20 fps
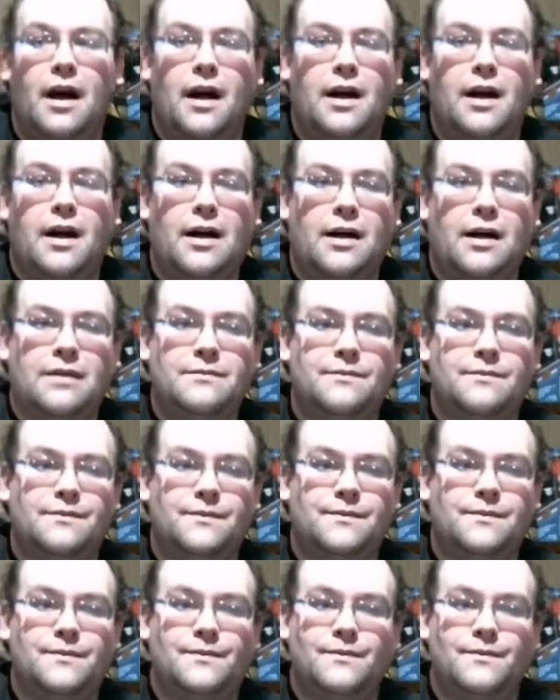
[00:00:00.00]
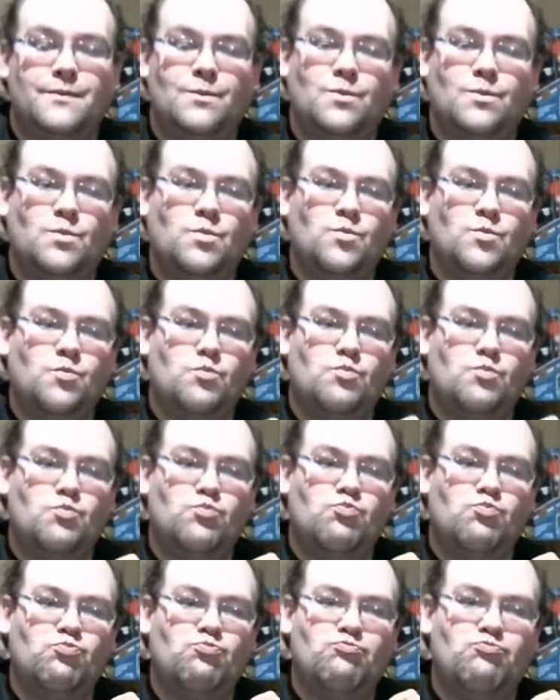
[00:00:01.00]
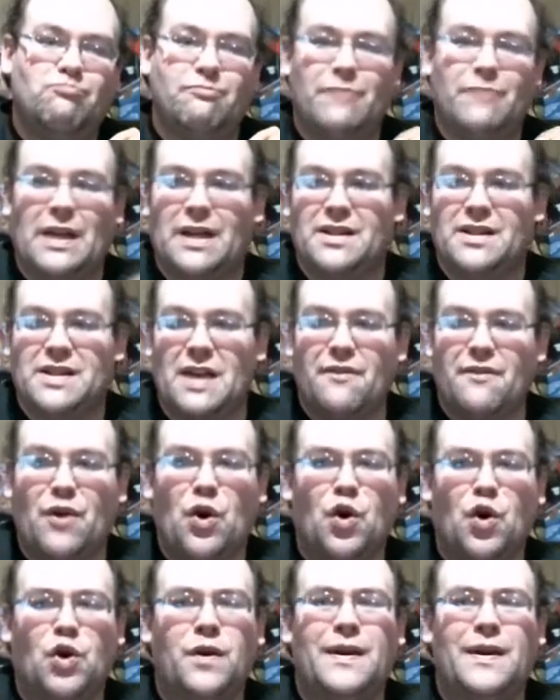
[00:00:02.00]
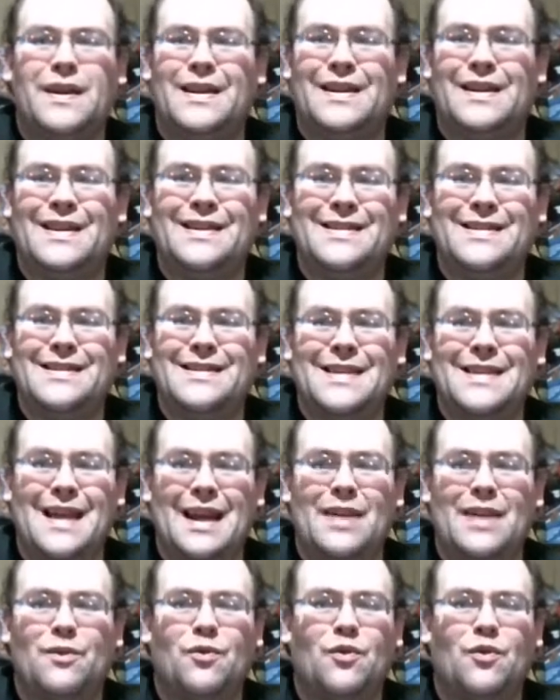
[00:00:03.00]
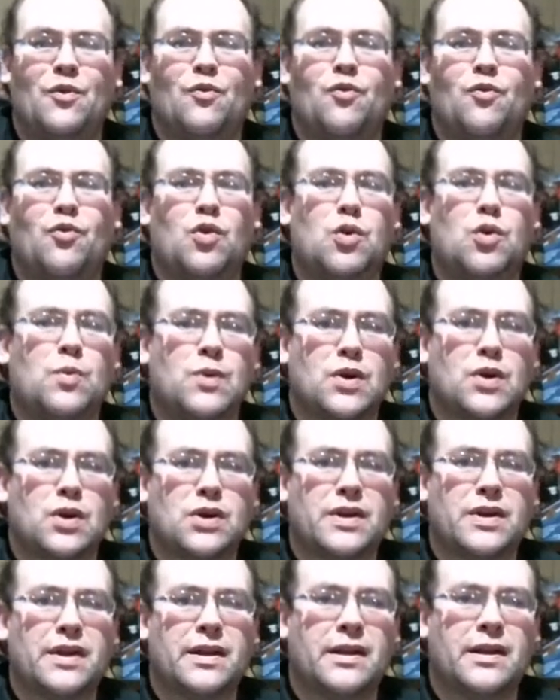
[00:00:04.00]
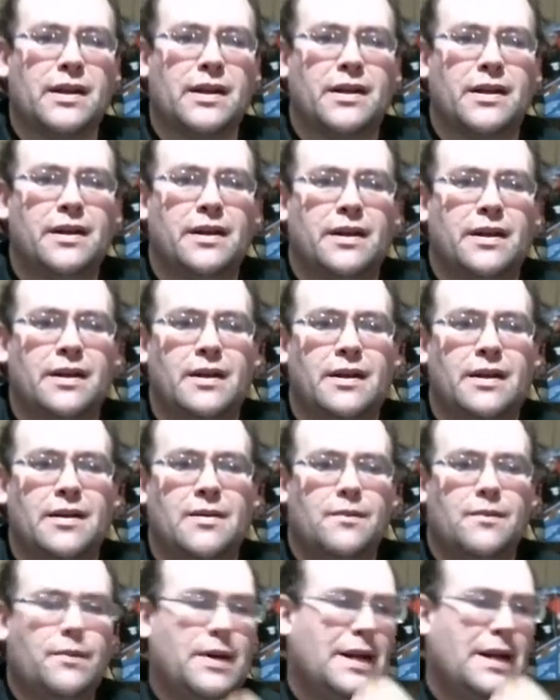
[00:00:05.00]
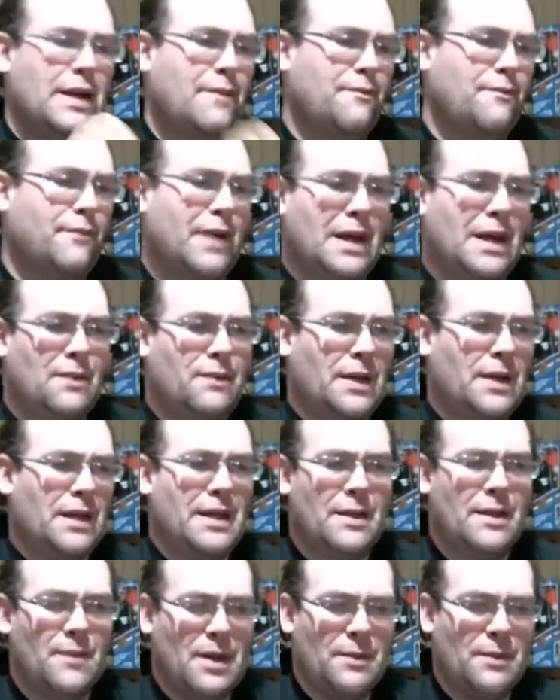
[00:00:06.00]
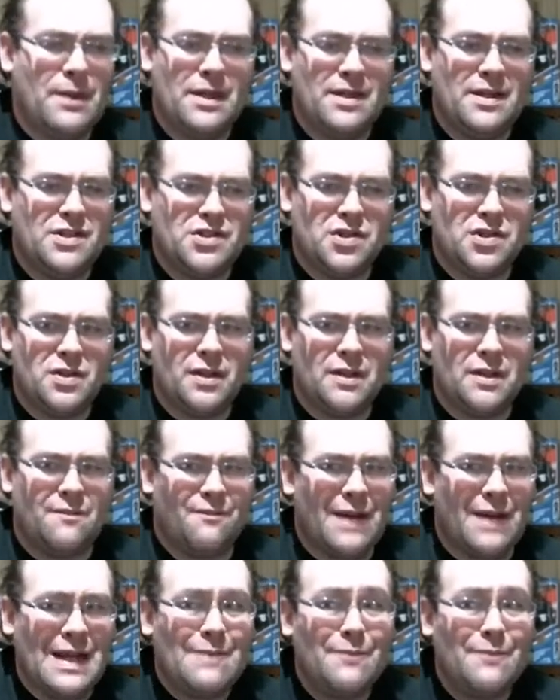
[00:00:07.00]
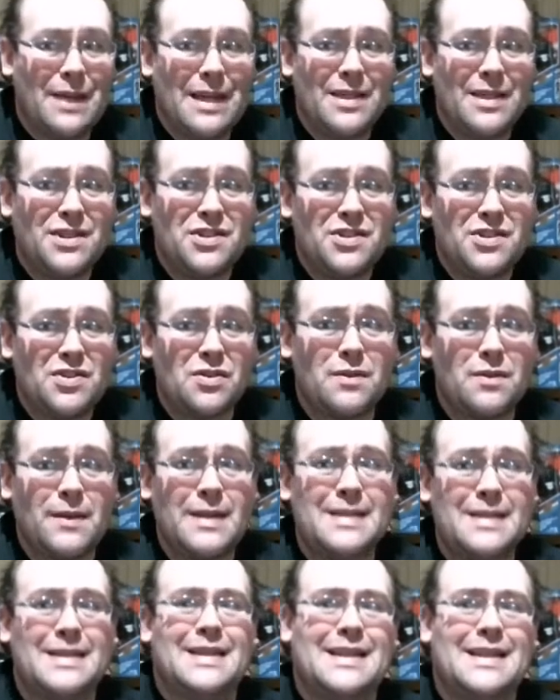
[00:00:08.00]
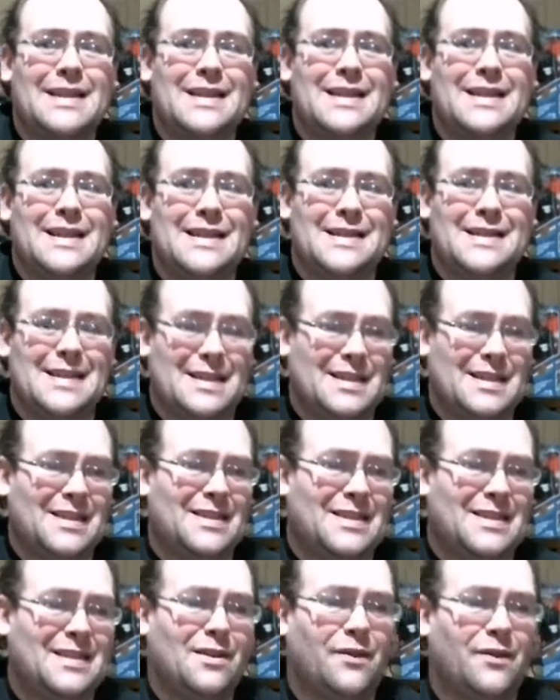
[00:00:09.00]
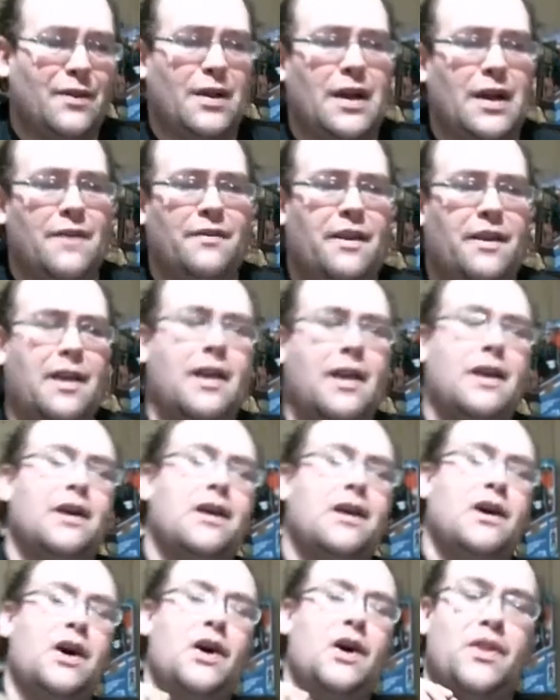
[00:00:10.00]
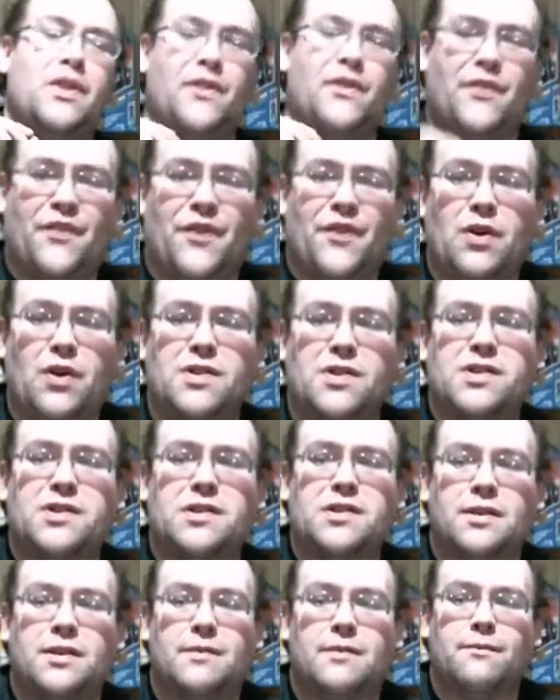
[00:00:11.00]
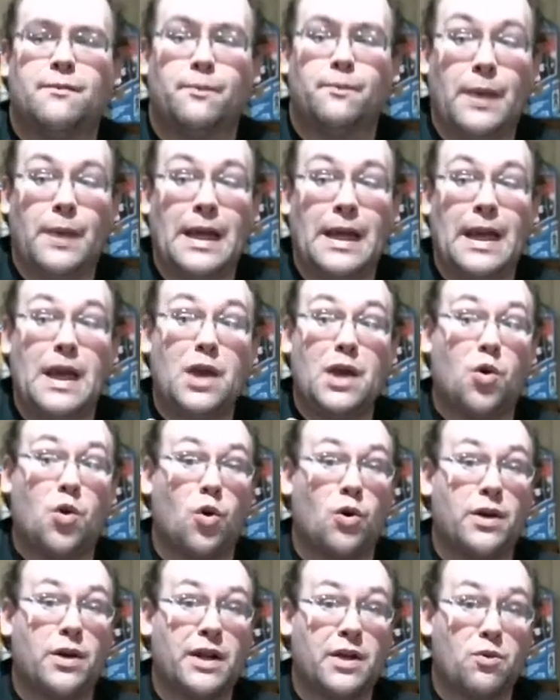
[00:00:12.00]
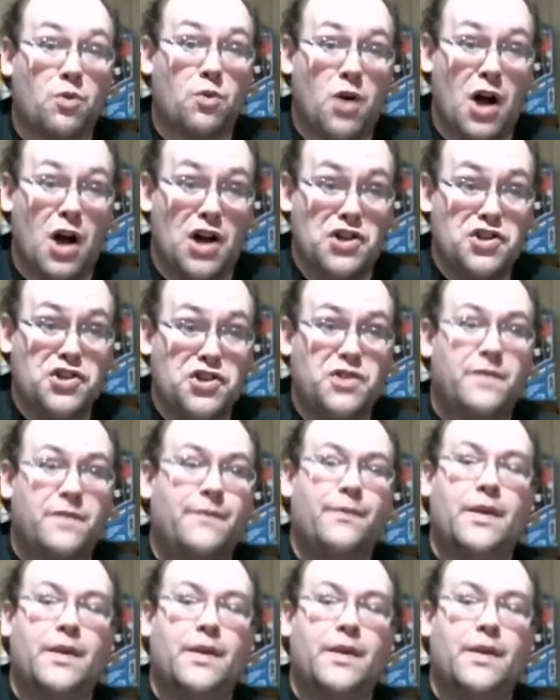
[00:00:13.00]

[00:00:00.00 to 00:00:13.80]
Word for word: um, because I've heard, this is kind of rumored, but it might be they might be in this they might be in this tournament. It's it's still very iffy. The first being Courtney Rush,